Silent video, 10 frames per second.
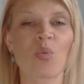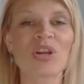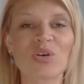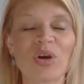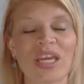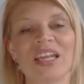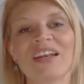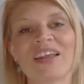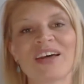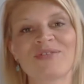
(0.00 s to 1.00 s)
When you're
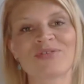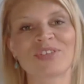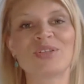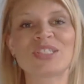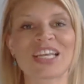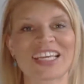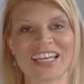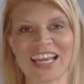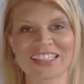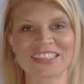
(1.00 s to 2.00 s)
in love, you stay
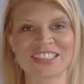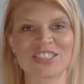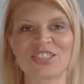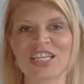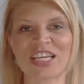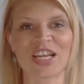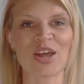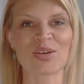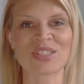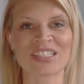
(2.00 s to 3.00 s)
connected, you stay
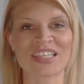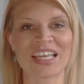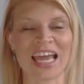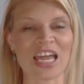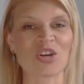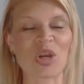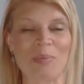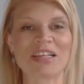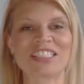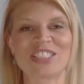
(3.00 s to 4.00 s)
close, and you're
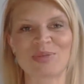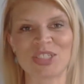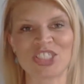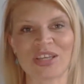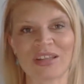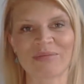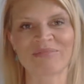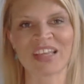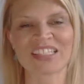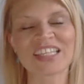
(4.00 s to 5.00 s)
committed to each other.
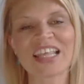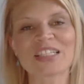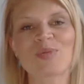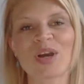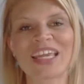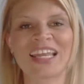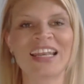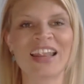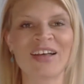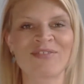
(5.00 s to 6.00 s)
So that's why
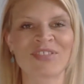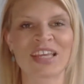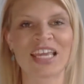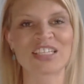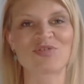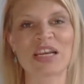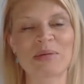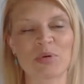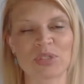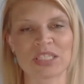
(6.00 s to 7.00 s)
in love is really
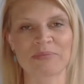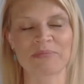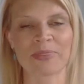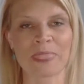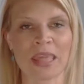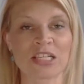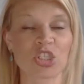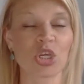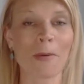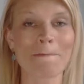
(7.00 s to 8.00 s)
important. So
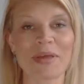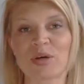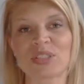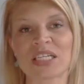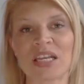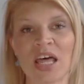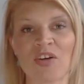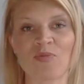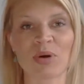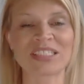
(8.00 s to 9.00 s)
you can build in
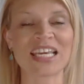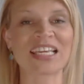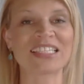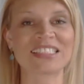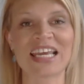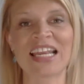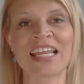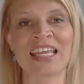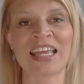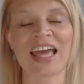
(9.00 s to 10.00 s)
love by taking
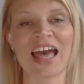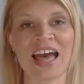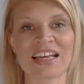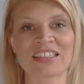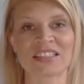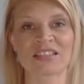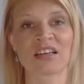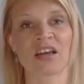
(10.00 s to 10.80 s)
daily acts.